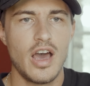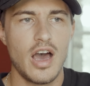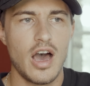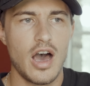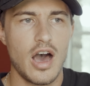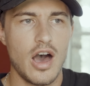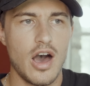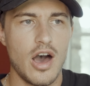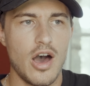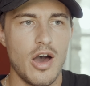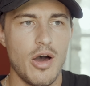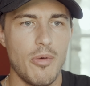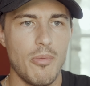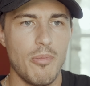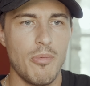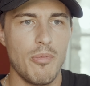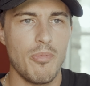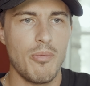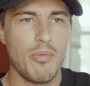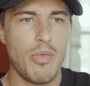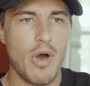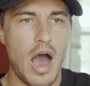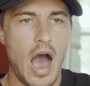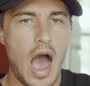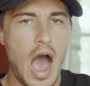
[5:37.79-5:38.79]

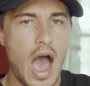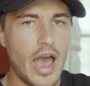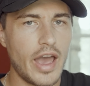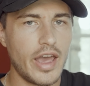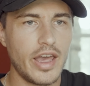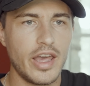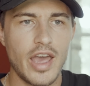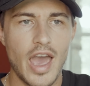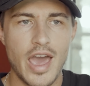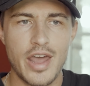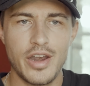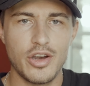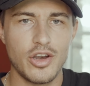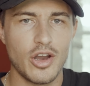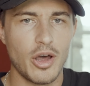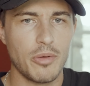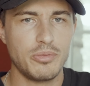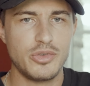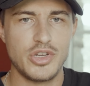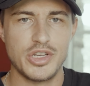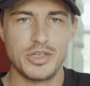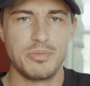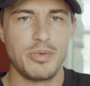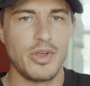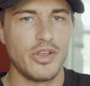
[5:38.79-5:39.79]
I ended up
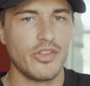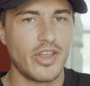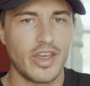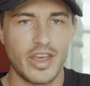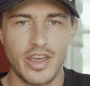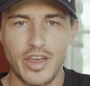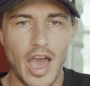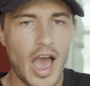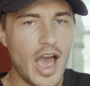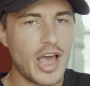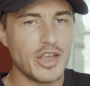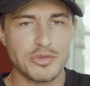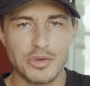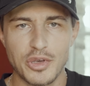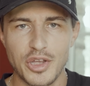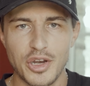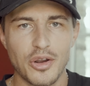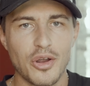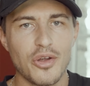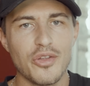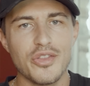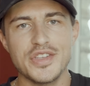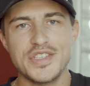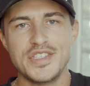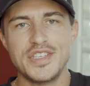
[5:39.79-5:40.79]
just being like, guys, we're going to
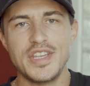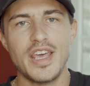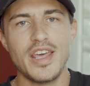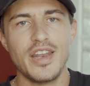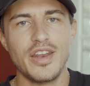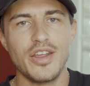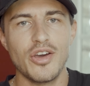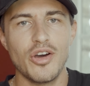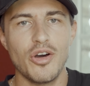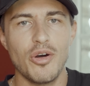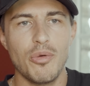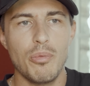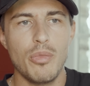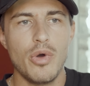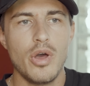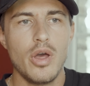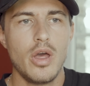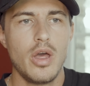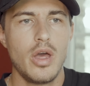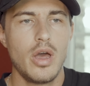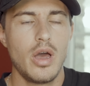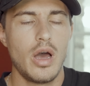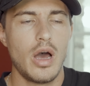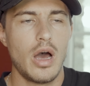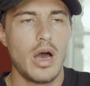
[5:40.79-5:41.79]
go to the stadium.
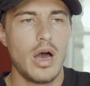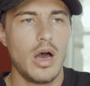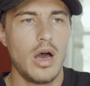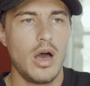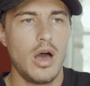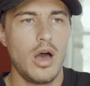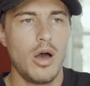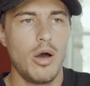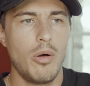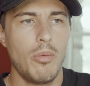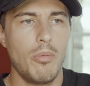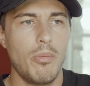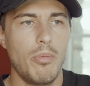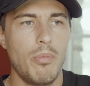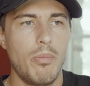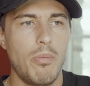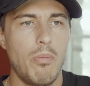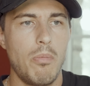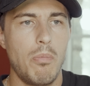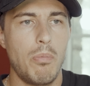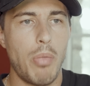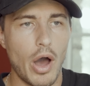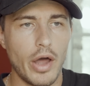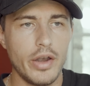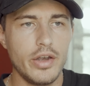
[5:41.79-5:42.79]

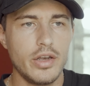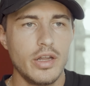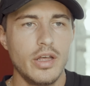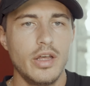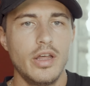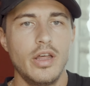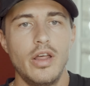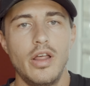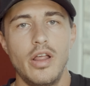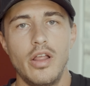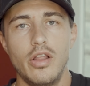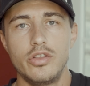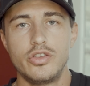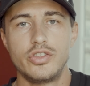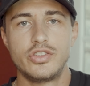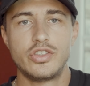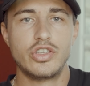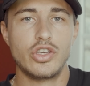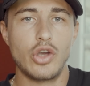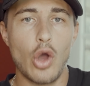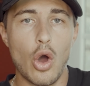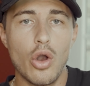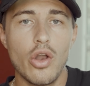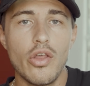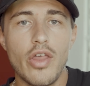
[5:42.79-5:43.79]
But to
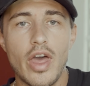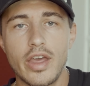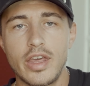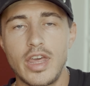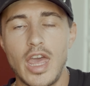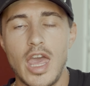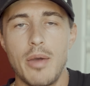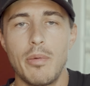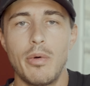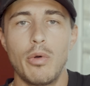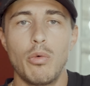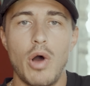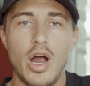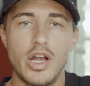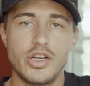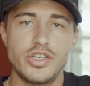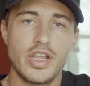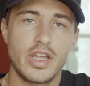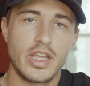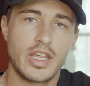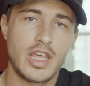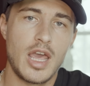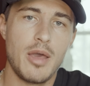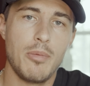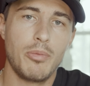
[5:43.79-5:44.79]
go to that game and watch
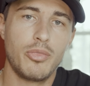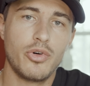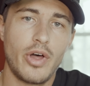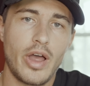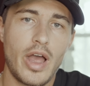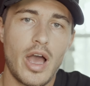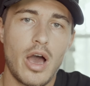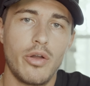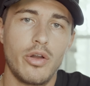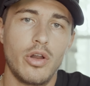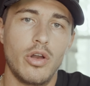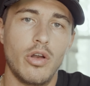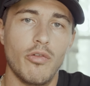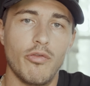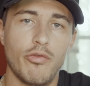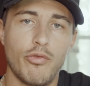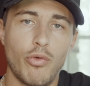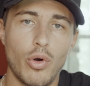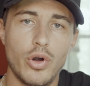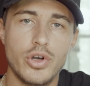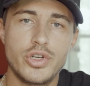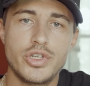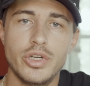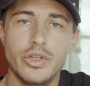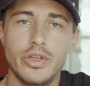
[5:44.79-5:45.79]
that game play out and
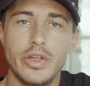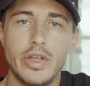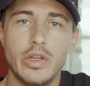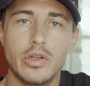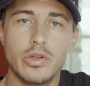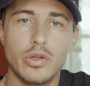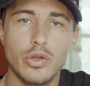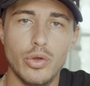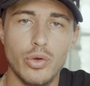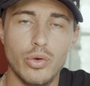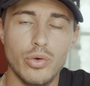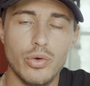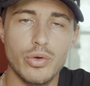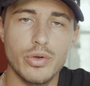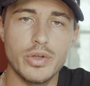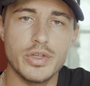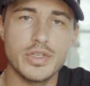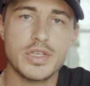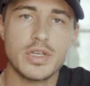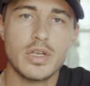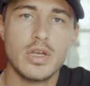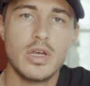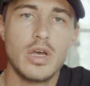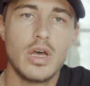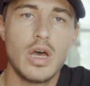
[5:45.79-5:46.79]
unfortunately
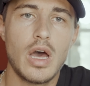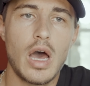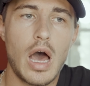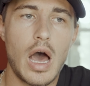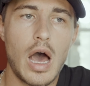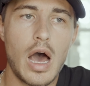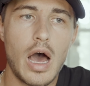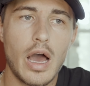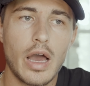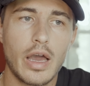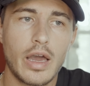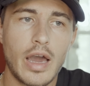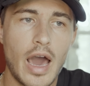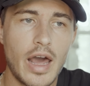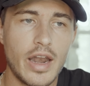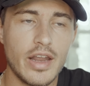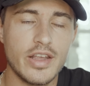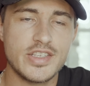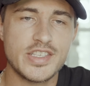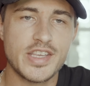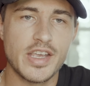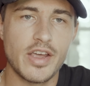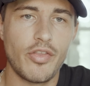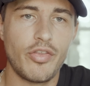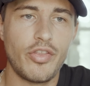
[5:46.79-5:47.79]
lose, kind of
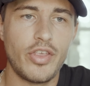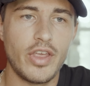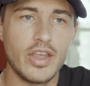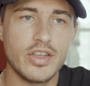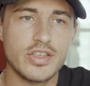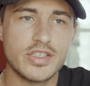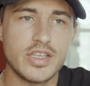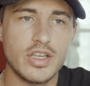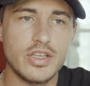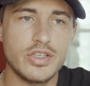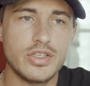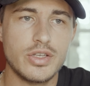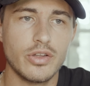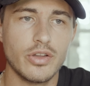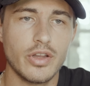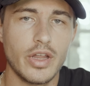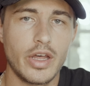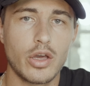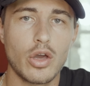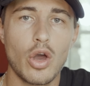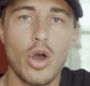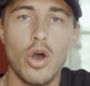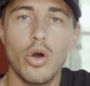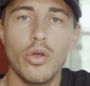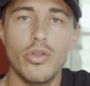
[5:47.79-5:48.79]
set things into
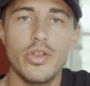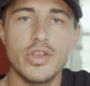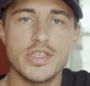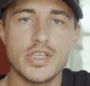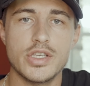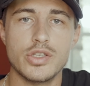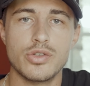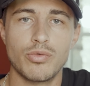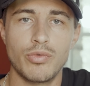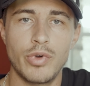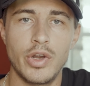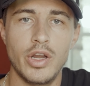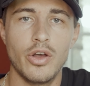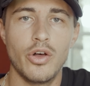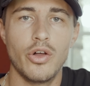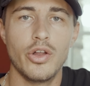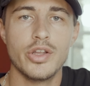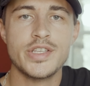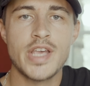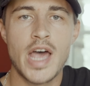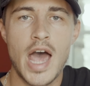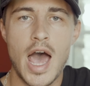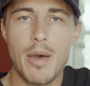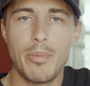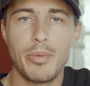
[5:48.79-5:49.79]
like, oh, this is real.
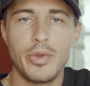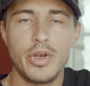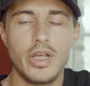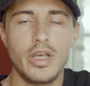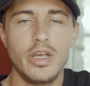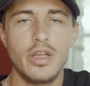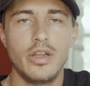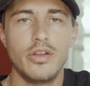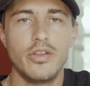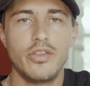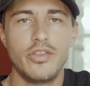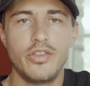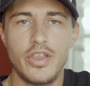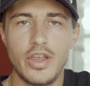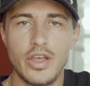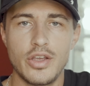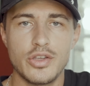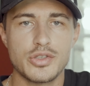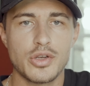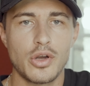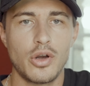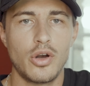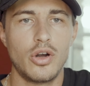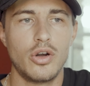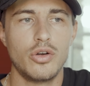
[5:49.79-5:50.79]
It's happening. Things
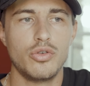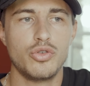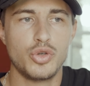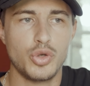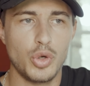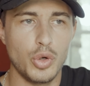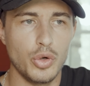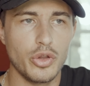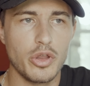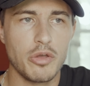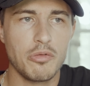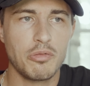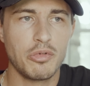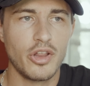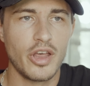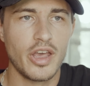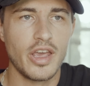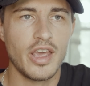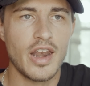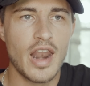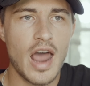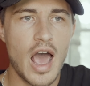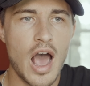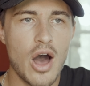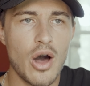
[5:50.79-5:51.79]
are truly
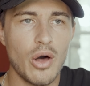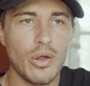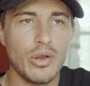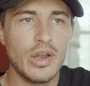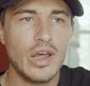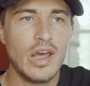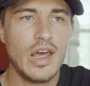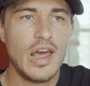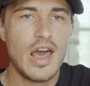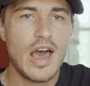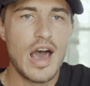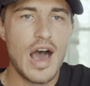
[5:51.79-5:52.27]
playing out.